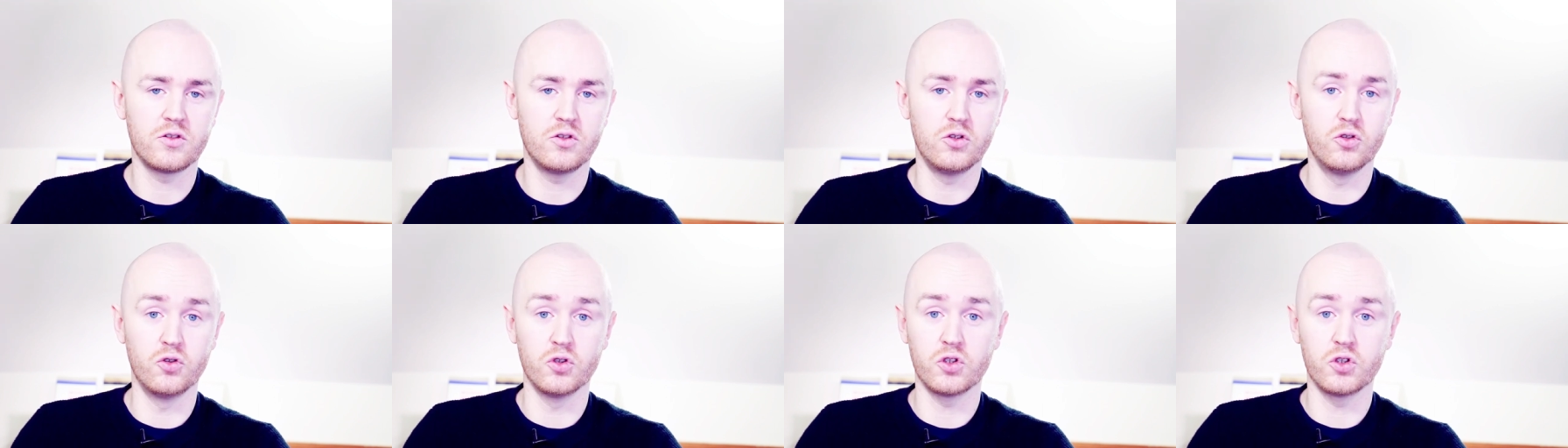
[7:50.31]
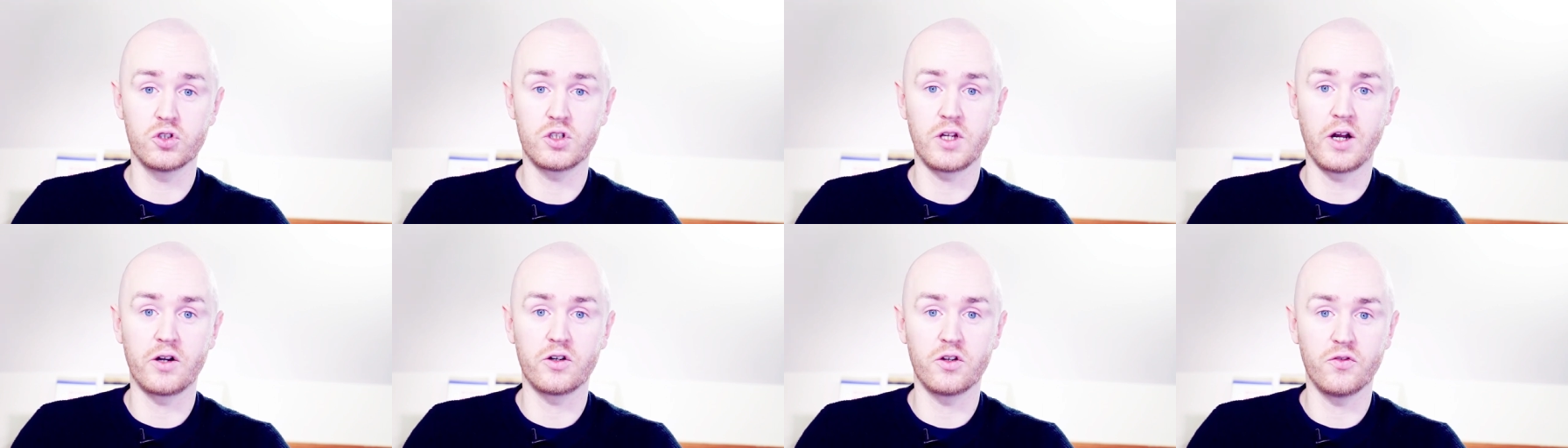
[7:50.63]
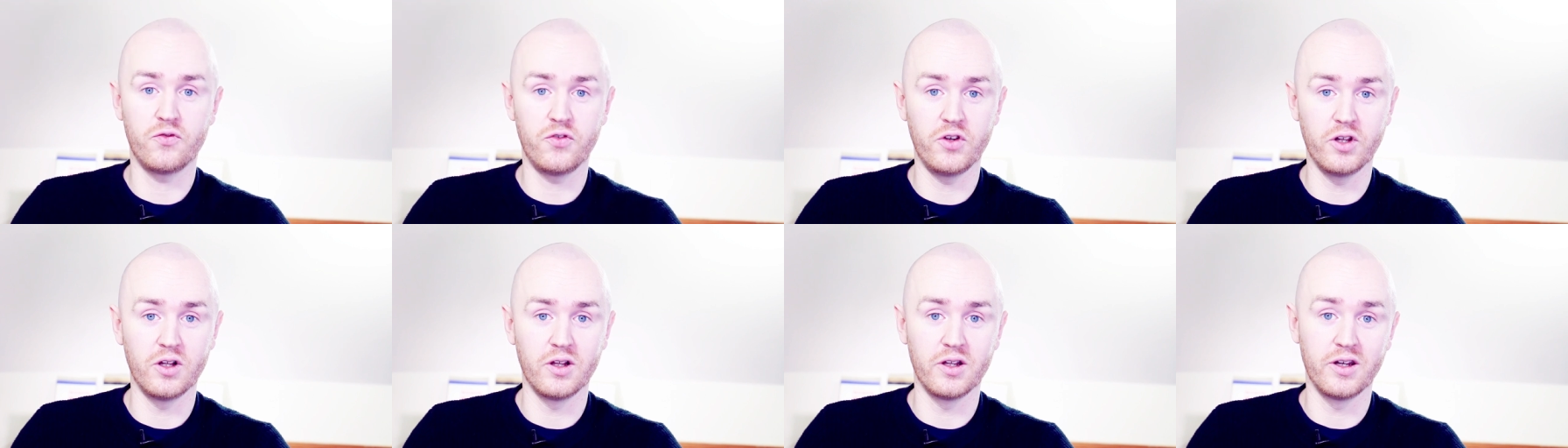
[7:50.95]
You just start to
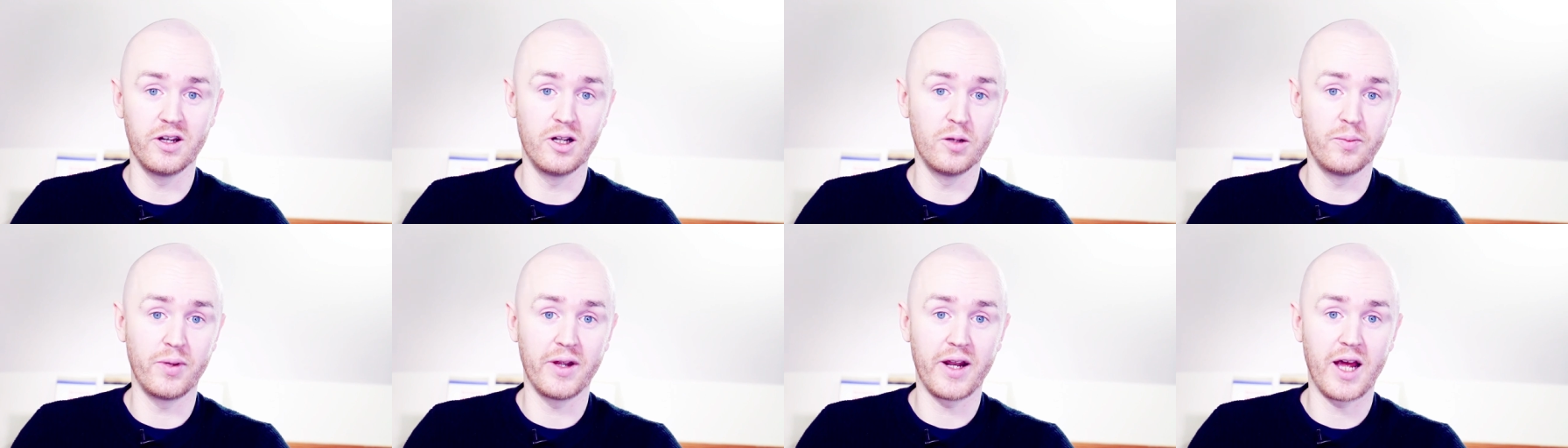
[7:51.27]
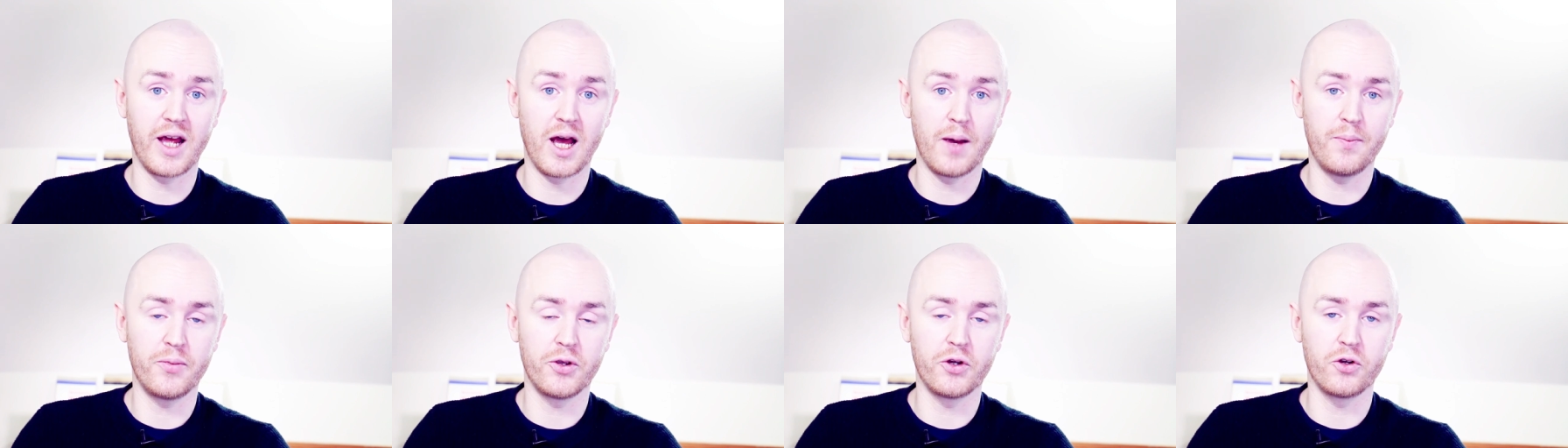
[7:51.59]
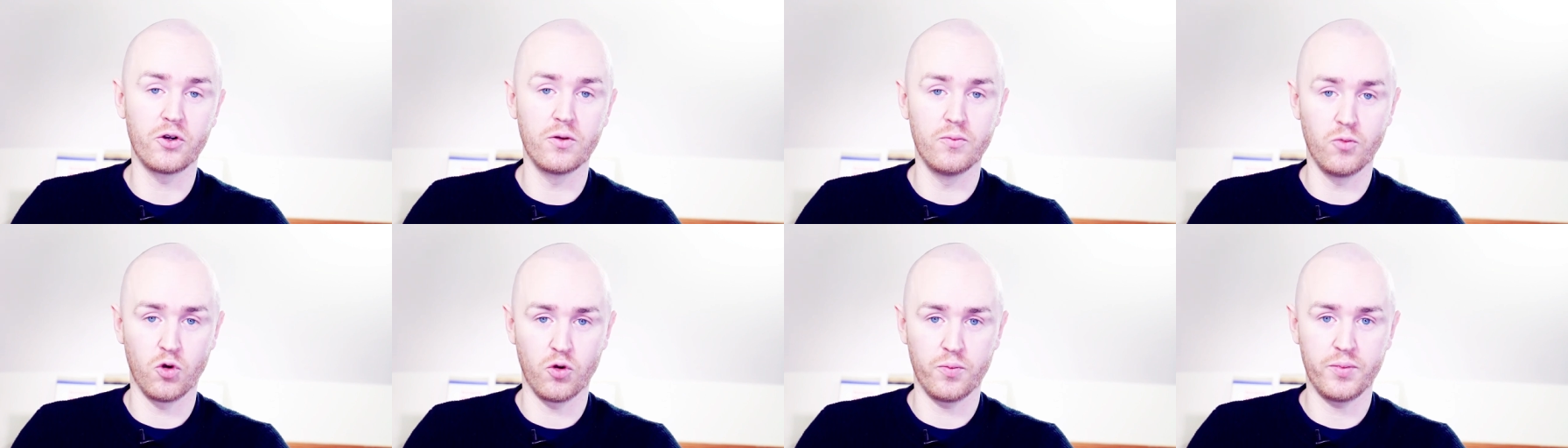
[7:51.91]
feel a little bit
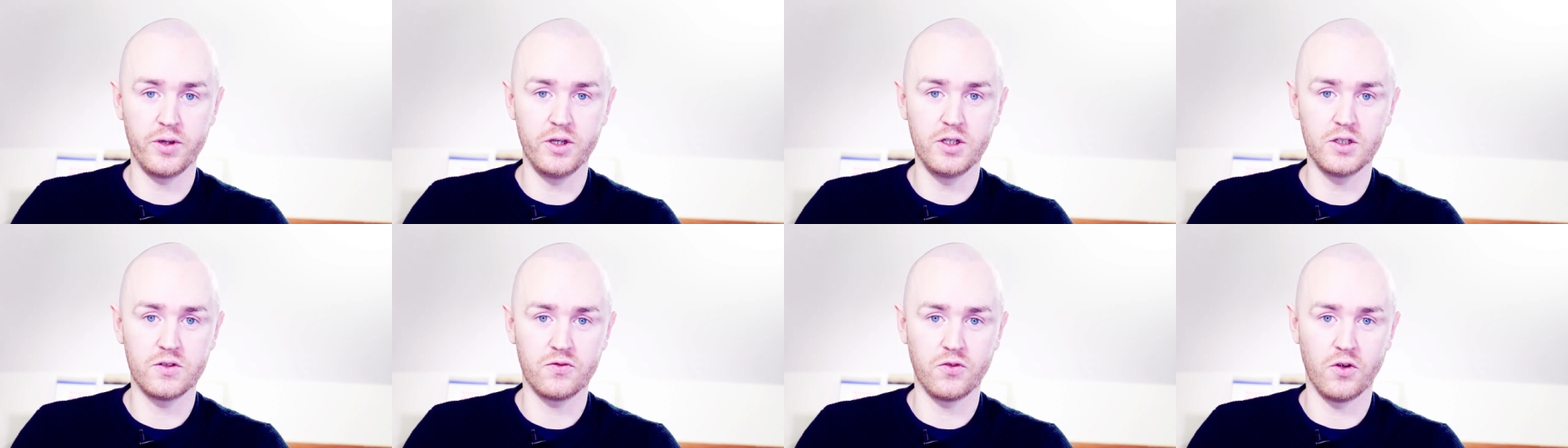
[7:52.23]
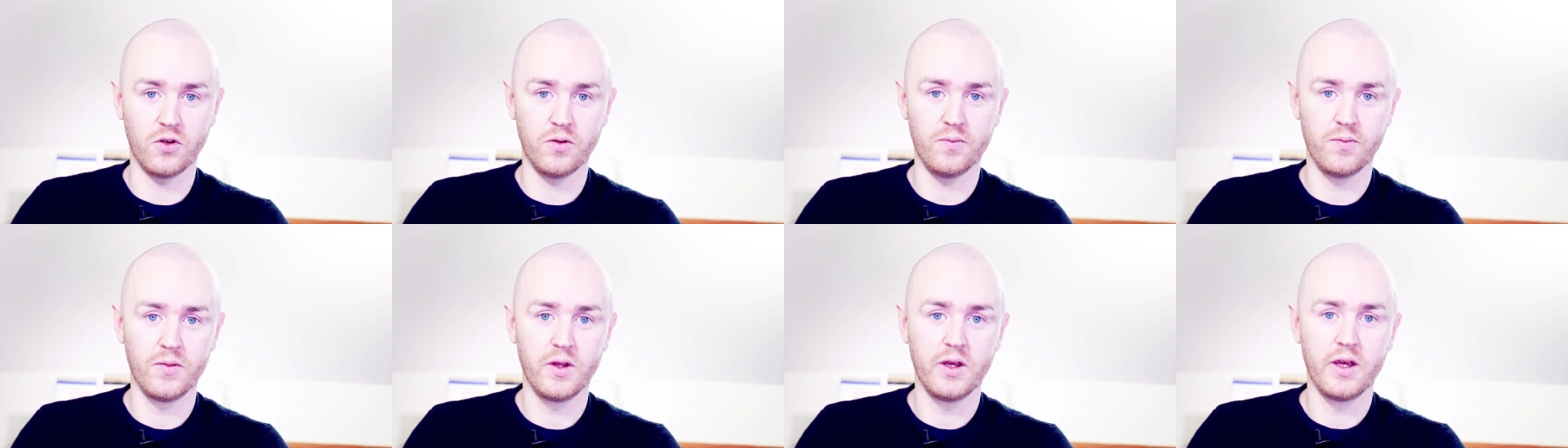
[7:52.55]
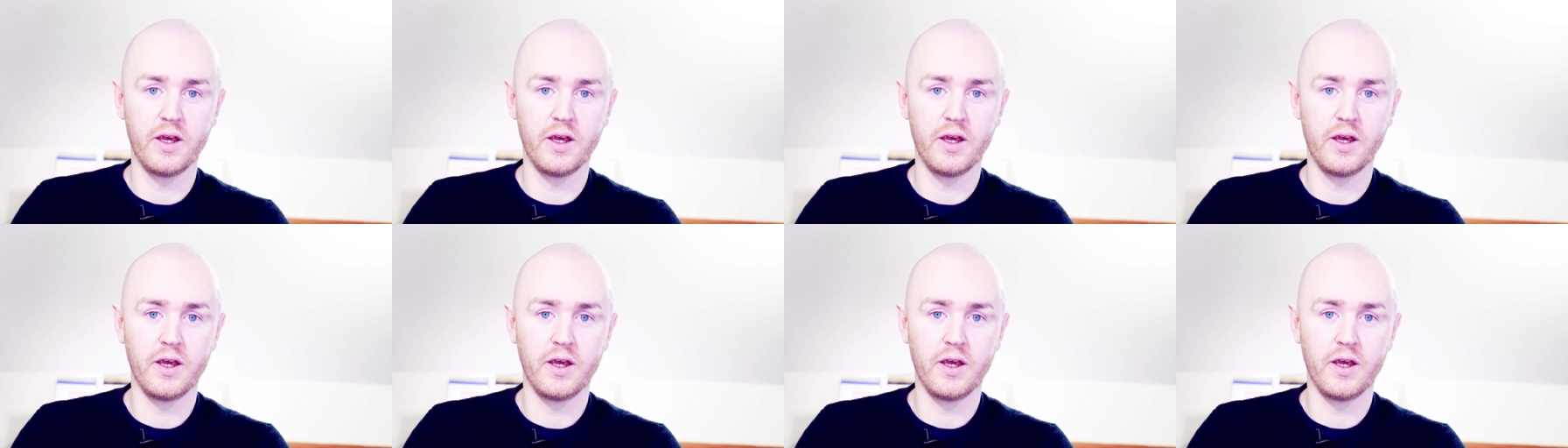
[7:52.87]
happier and more peaceful.